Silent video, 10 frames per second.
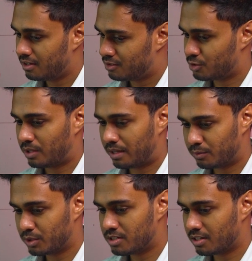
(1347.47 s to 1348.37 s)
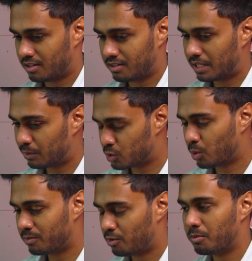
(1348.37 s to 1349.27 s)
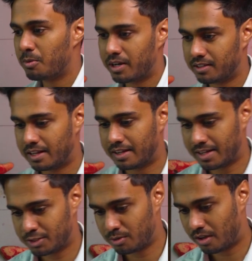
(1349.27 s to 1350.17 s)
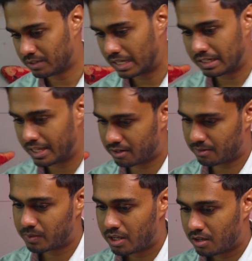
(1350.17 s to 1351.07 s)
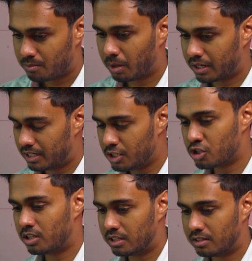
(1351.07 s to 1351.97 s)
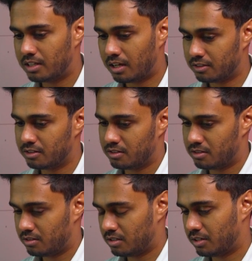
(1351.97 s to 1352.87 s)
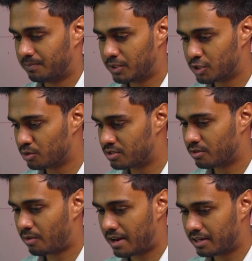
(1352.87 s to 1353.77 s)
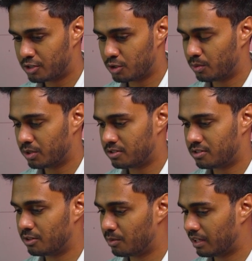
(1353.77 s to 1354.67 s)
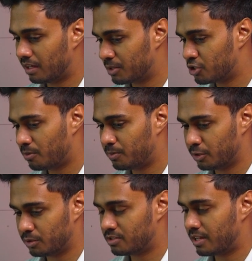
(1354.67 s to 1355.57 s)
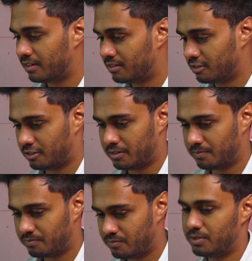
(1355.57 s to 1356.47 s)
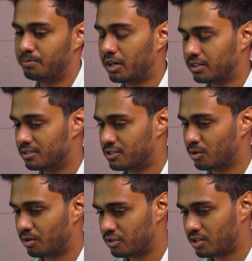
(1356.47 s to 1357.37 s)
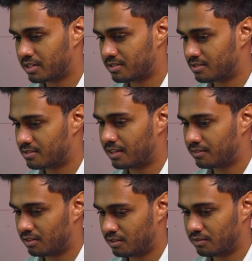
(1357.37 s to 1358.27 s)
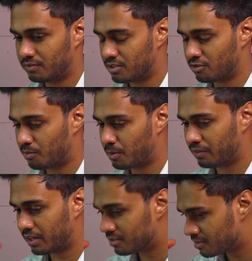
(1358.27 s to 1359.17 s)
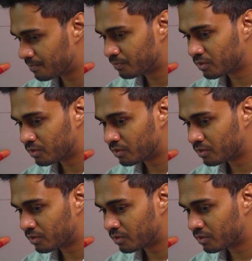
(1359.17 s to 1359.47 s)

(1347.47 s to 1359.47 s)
So that was quite problematic that I had to navigate later. But initially, the other issues it ran into was during image uploads and the bucket storage access that vZero provides.